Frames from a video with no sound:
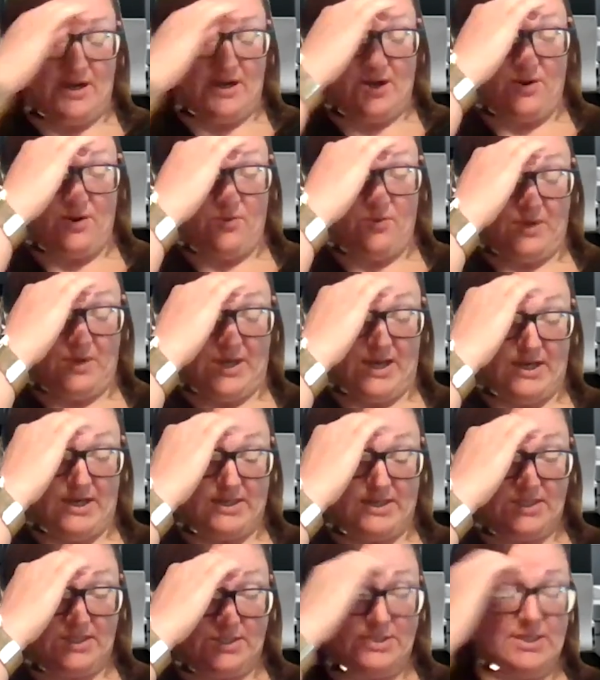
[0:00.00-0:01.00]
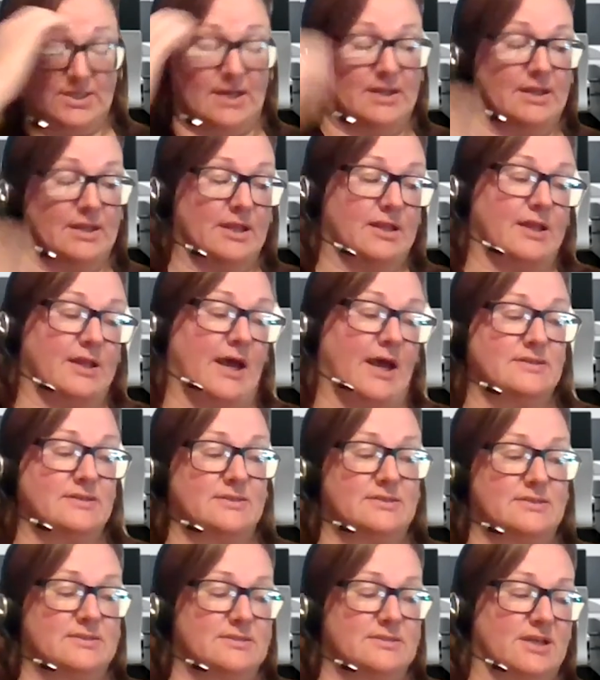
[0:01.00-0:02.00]
know we kind of touched on the
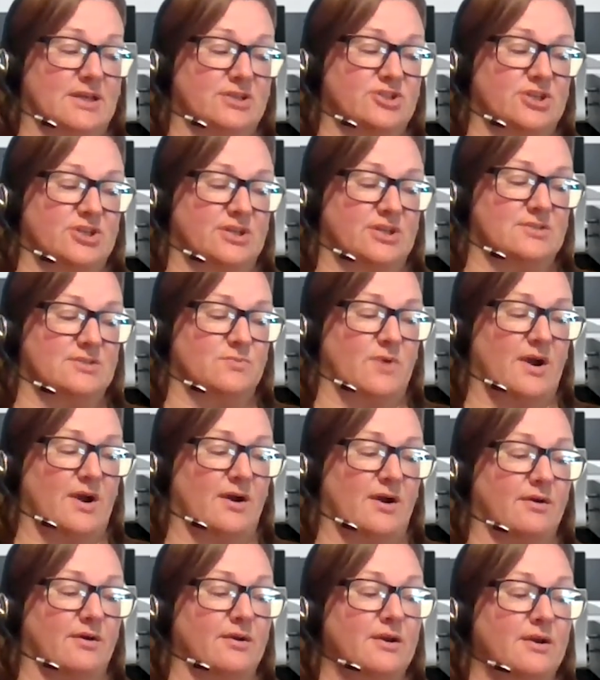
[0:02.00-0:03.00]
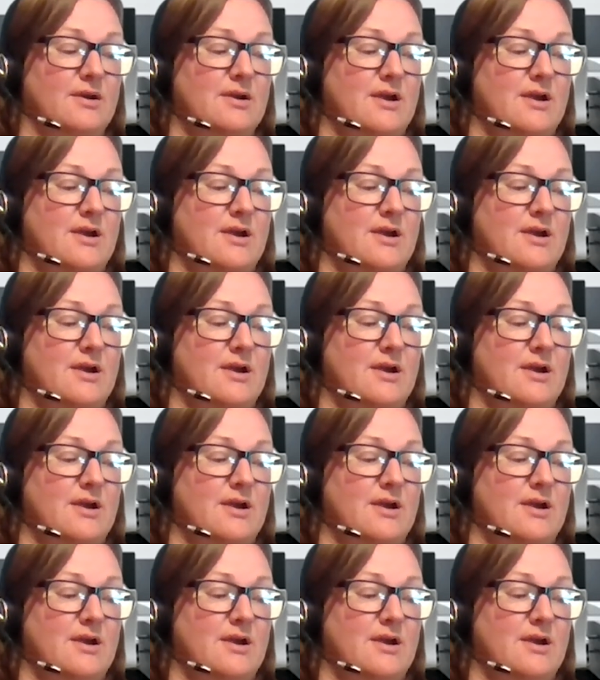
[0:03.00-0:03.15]
last session as well.